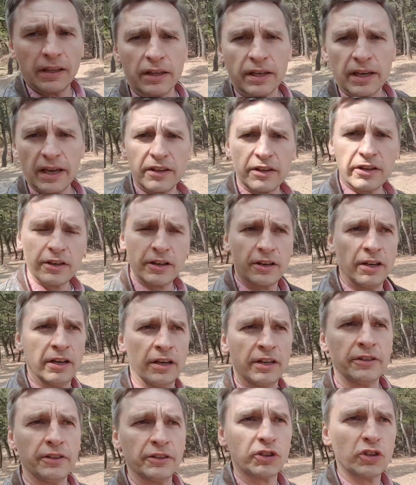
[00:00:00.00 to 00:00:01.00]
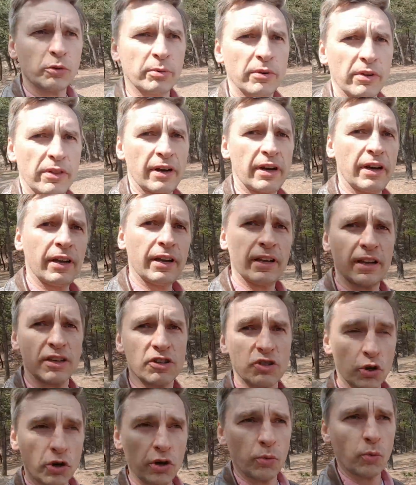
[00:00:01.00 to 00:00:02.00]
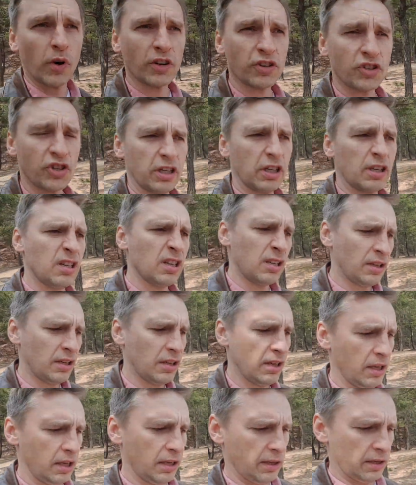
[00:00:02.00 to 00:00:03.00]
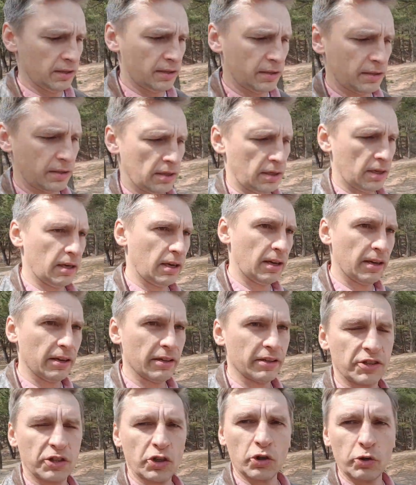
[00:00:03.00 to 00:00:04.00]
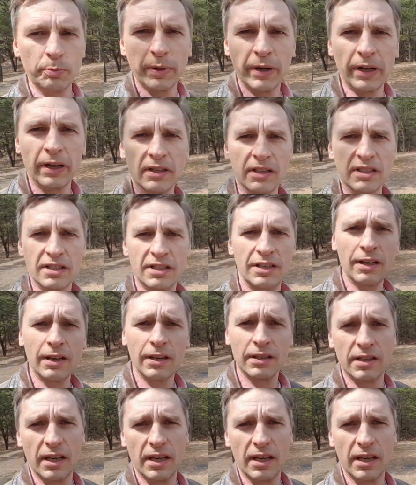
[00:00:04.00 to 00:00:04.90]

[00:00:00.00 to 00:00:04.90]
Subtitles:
The other YouTuber that I enjoy watching is Serpenza.